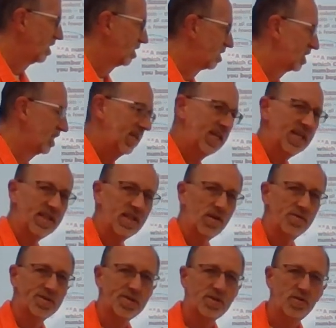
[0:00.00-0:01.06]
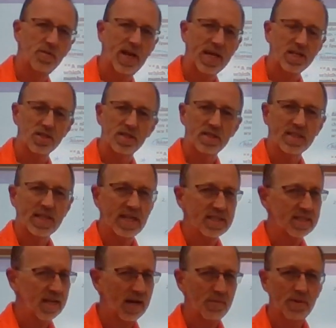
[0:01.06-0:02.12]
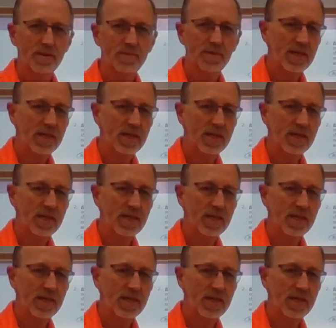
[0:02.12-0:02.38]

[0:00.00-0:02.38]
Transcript: the C and those two H's. That's not what it